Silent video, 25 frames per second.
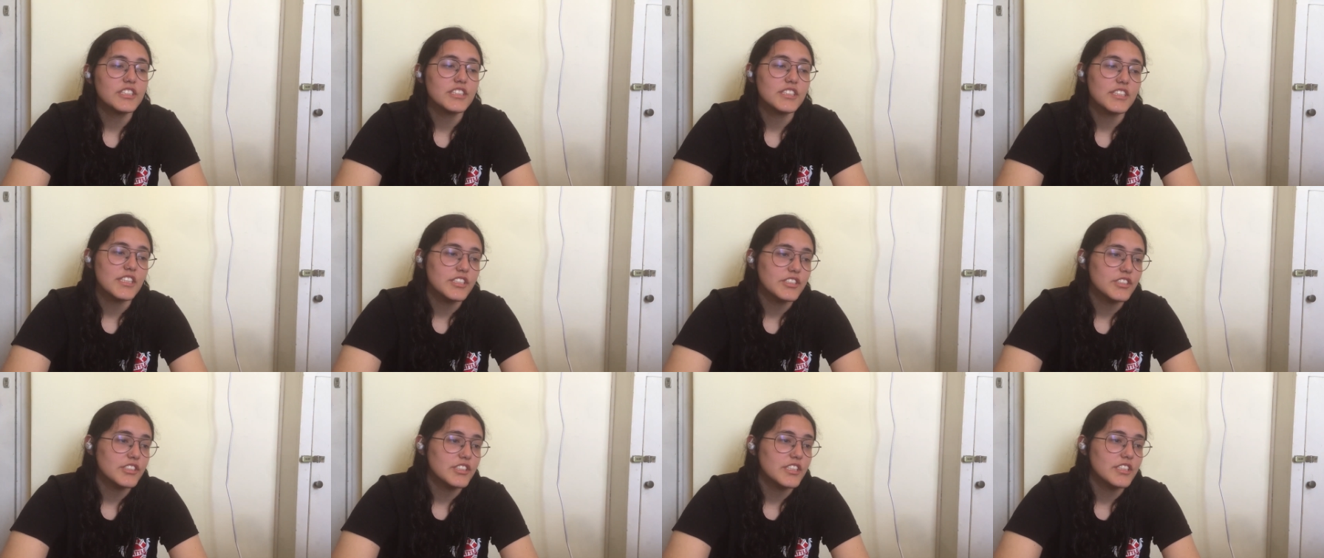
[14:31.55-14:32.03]

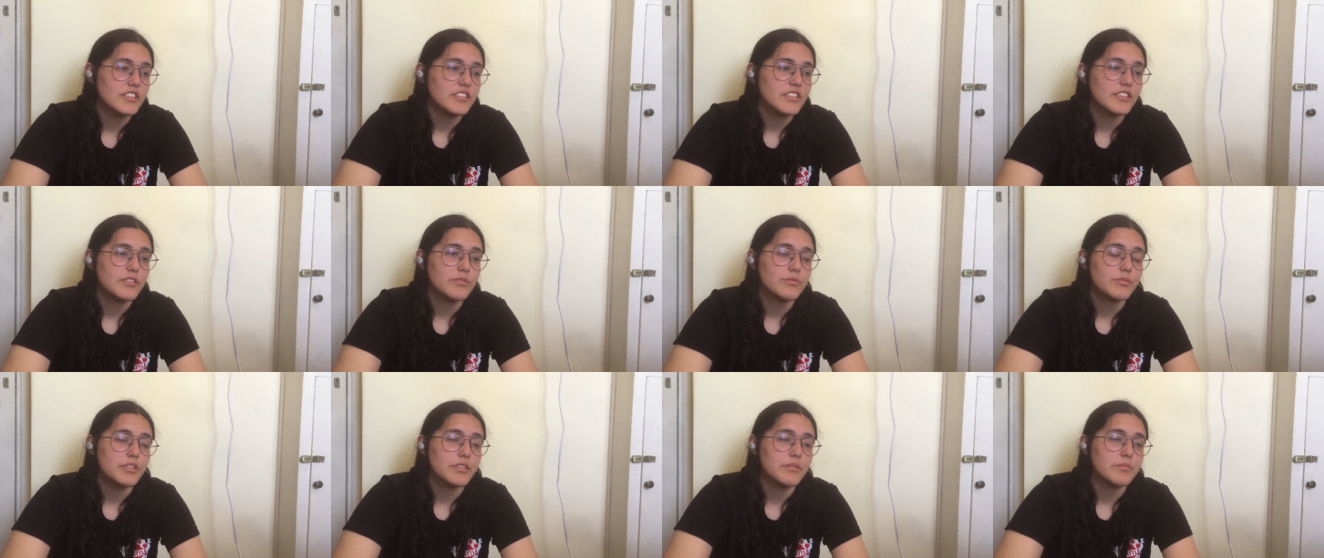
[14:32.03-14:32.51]
Station
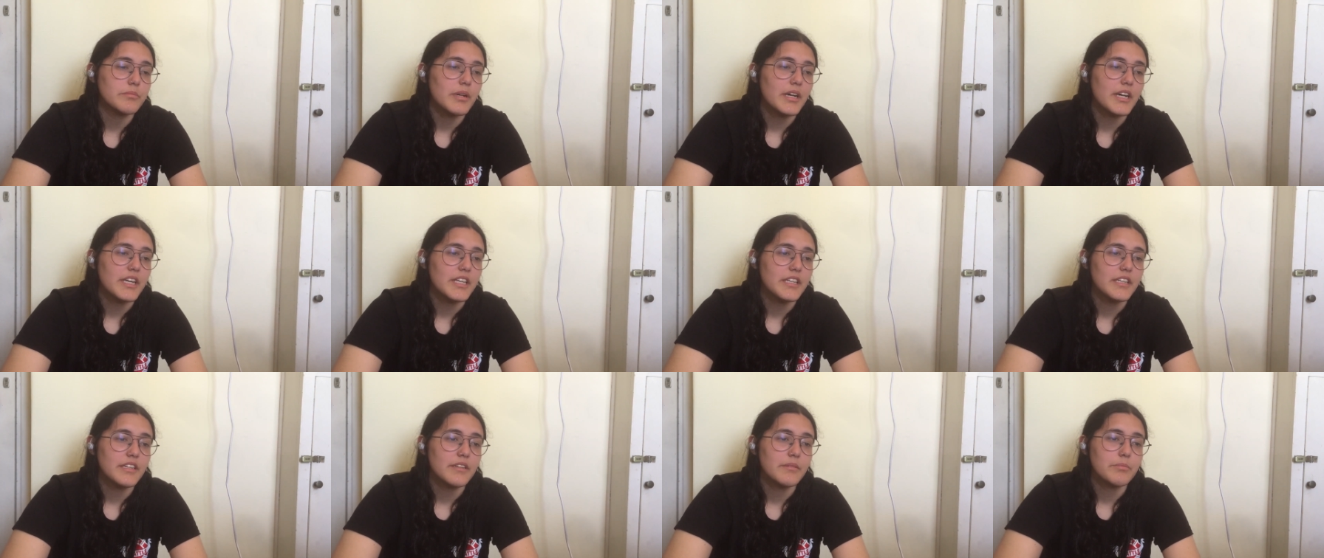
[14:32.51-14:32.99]
ended with
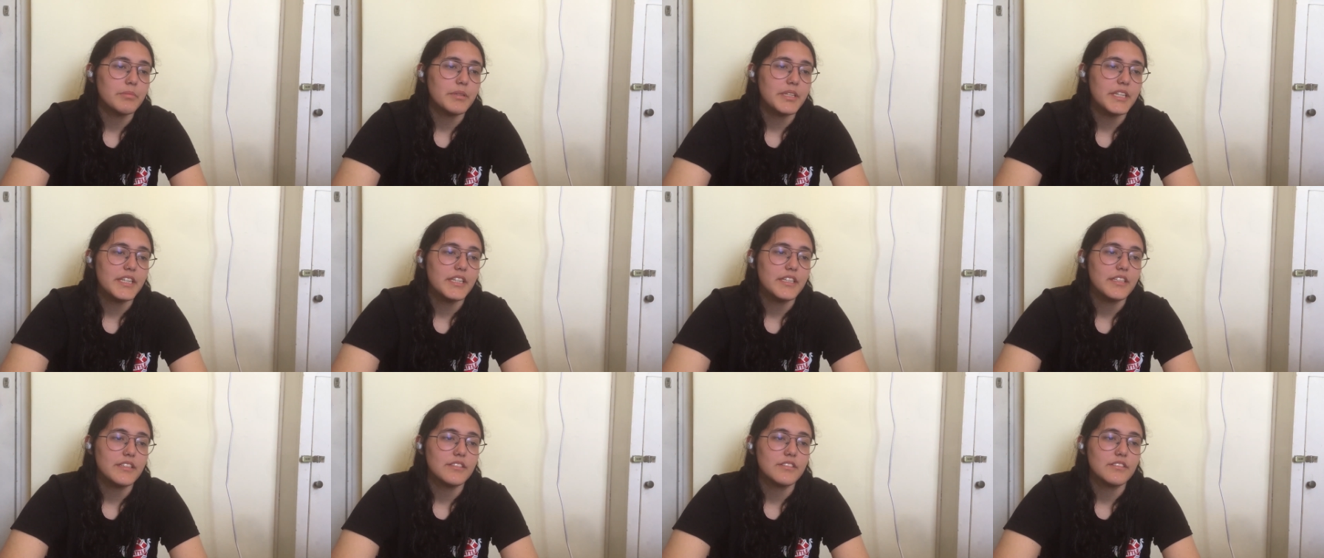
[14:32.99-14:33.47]
Maya
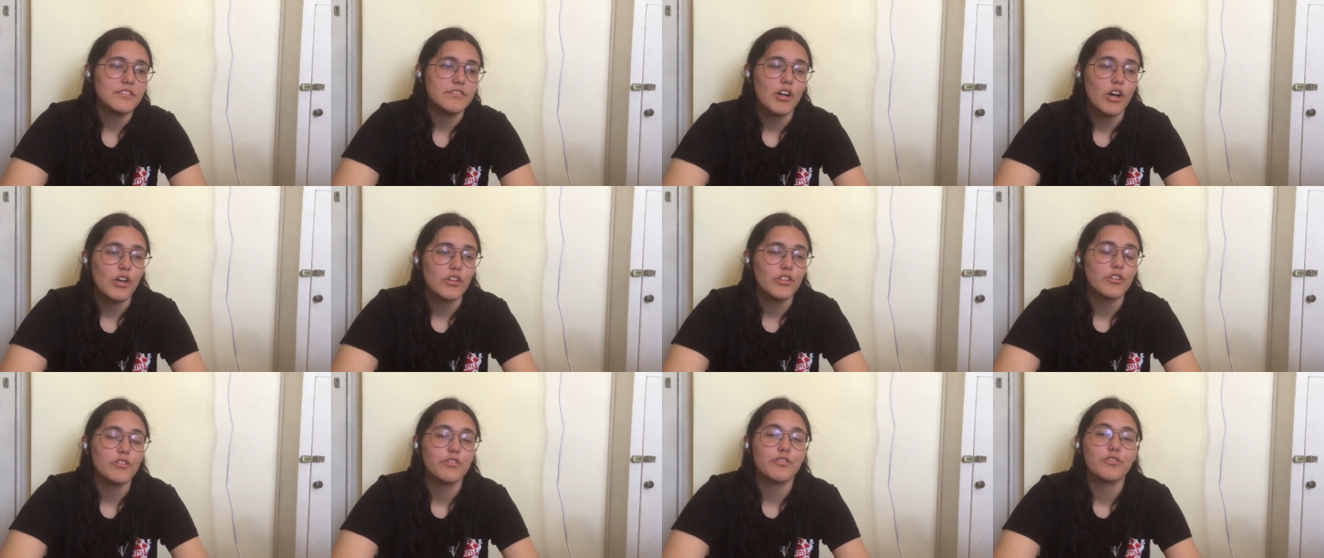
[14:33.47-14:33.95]
being
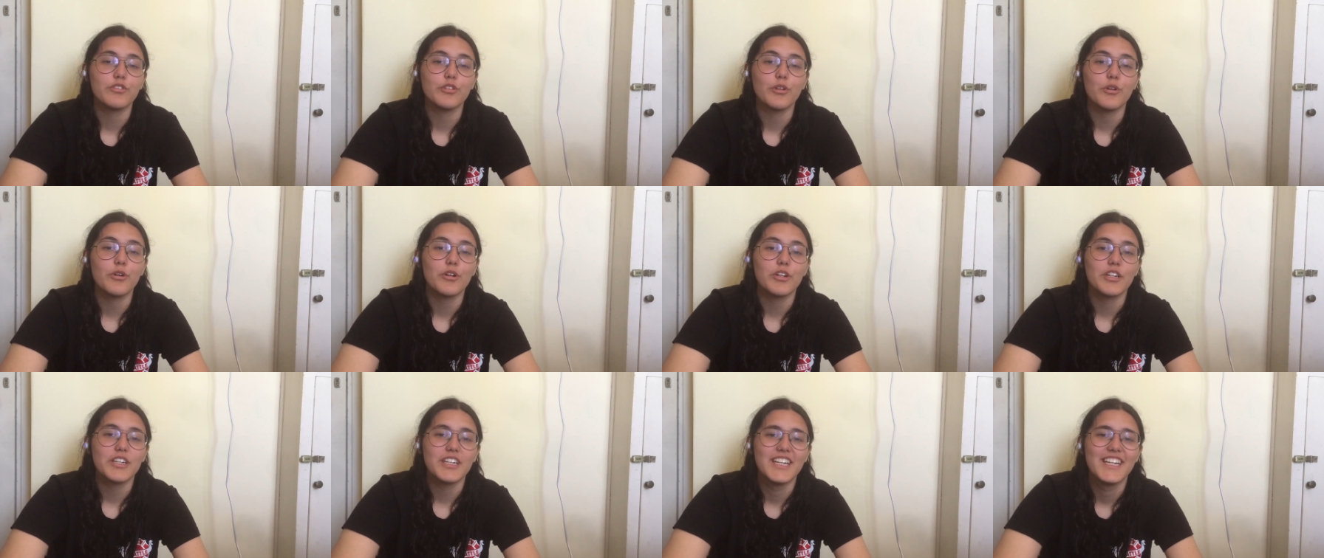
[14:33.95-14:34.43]
on the
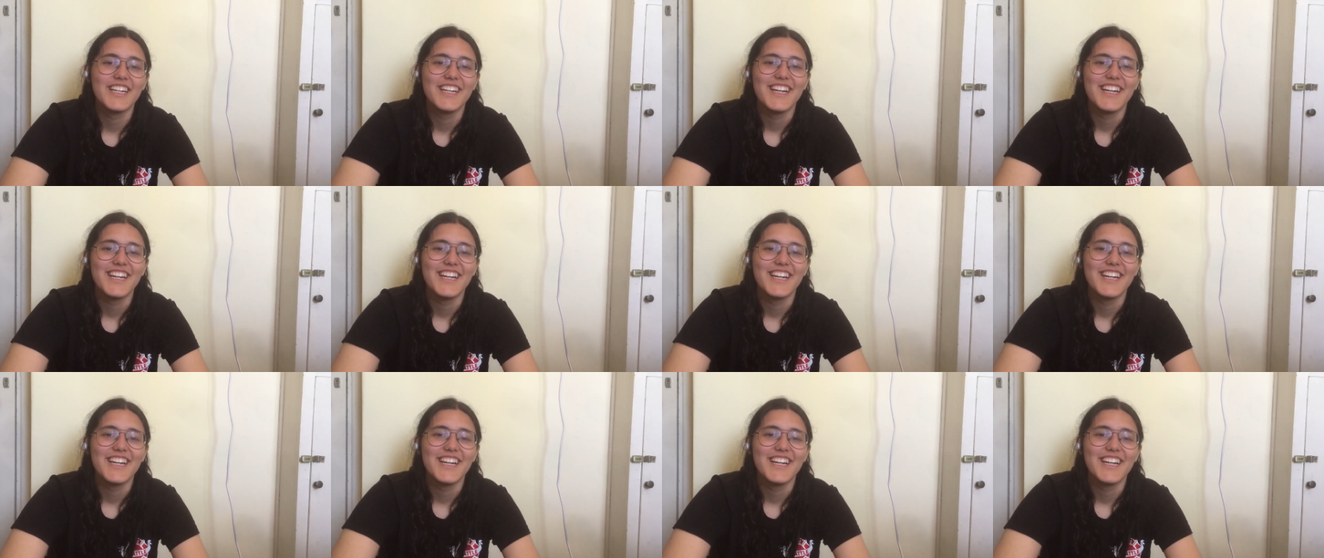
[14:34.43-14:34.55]
floor,